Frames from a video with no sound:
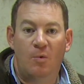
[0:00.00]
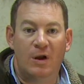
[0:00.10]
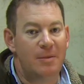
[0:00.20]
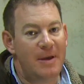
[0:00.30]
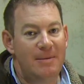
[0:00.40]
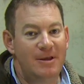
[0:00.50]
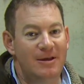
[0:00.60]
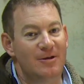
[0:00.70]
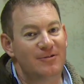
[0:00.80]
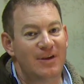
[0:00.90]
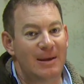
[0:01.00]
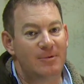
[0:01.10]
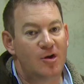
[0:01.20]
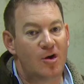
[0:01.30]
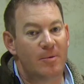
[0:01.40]
One of the baby eagles,
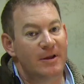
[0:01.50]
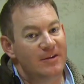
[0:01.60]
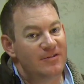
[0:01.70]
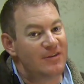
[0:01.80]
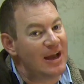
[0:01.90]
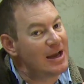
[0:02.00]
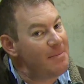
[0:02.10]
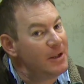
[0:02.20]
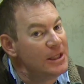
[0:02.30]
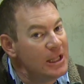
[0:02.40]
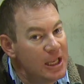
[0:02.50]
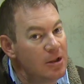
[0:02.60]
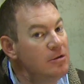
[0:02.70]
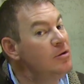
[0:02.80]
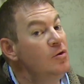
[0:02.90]
named Kirby, snuck up a
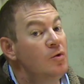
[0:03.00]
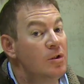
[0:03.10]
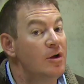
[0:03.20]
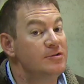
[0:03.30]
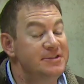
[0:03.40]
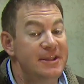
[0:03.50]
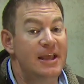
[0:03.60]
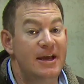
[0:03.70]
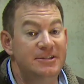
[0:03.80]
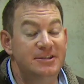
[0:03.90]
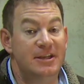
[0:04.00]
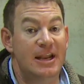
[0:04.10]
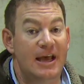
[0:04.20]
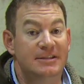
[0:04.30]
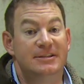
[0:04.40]
little too close to the edge of the
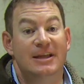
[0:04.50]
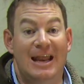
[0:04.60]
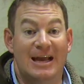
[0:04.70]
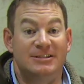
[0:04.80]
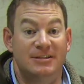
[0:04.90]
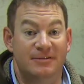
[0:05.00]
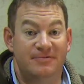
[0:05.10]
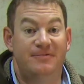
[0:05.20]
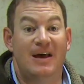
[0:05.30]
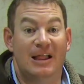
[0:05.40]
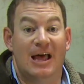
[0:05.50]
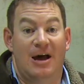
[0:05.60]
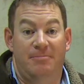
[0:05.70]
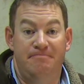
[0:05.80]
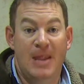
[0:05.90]
nest and actually fell
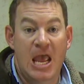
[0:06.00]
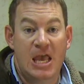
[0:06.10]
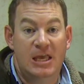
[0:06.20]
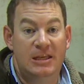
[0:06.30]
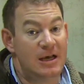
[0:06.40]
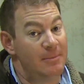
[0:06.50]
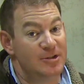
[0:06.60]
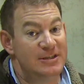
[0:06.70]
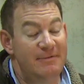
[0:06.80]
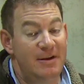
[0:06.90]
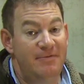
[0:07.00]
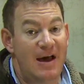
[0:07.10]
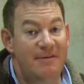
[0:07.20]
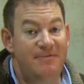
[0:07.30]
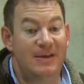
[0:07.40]
out. He tumbled
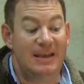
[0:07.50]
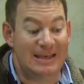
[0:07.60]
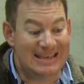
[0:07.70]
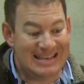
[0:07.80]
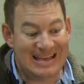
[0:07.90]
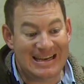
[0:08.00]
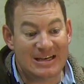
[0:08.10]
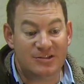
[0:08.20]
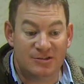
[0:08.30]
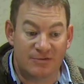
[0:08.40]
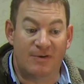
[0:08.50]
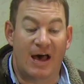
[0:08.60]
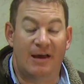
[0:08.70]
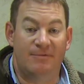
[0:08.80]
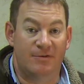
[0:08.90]
75 feet and didn't
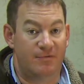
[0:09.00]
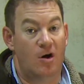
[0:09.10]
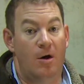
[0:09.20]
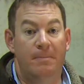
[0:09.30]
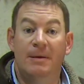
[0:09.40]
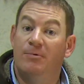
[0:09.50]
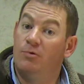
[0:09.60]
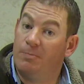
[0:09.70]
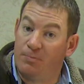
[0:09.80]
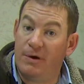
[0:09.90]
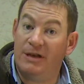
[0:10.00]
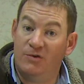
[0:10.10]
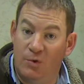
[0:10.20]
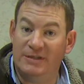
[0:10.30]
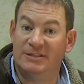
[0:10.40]
survive the fall. People were pretty
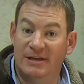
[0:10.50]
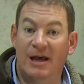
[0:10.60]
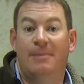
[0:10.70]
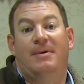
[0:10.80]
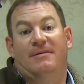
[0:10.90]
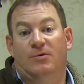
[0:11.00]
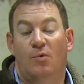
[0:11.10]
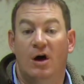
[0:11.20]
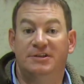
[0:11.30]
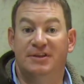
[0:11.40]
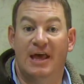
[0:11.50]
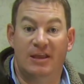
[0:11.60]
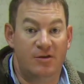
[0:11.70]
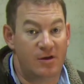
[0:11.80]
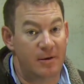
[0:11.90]
twisted up after watching
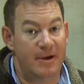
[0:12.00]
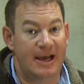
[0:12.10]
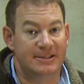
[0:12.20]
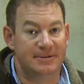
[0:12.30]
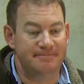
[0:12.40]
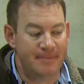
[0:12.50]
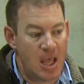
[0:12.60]
that, you can imagine.